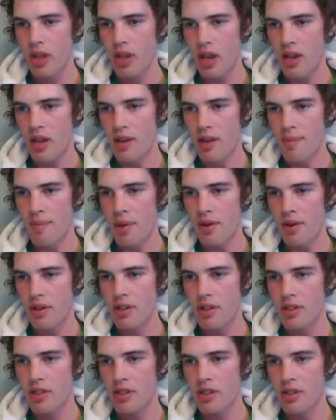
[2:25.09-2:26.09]
and
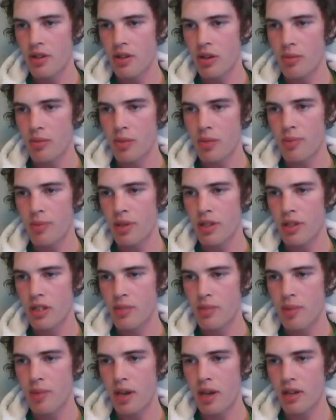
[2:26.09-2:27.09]
America's and Europe's
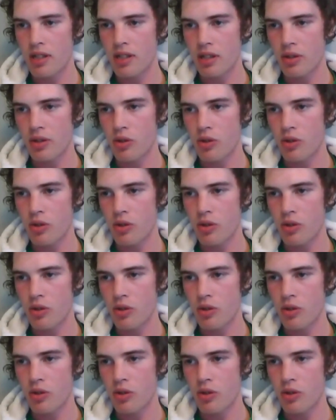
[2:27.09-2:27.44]
biggest banks and